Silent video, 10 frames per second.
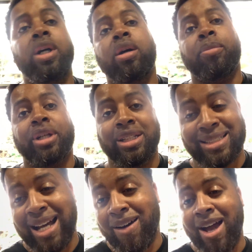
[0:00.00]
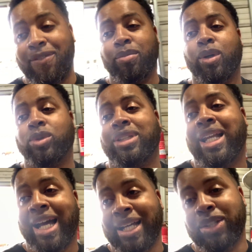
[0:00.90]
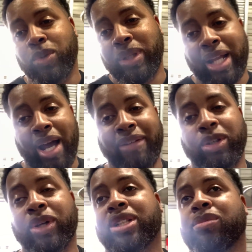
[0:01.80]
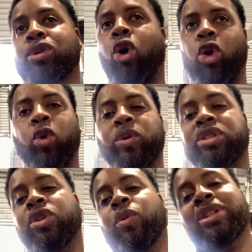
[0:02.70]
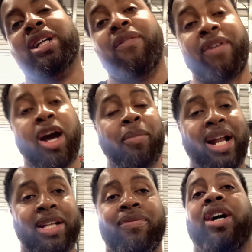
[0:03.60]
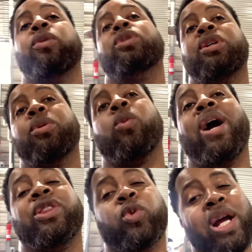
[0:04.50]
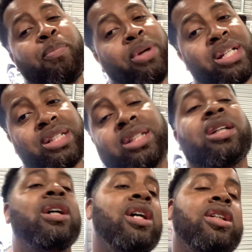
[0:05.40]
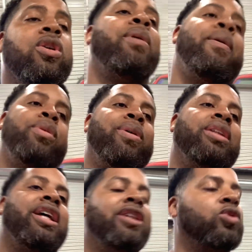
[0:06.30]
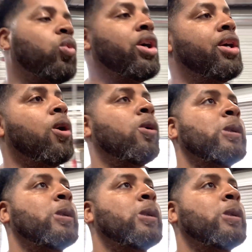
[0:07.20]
because now I have the bolts and I can do that. I had to go get some longer ones than the ones I found, but I did find the ones that were the right thread pitch, so I'm happy about that as well.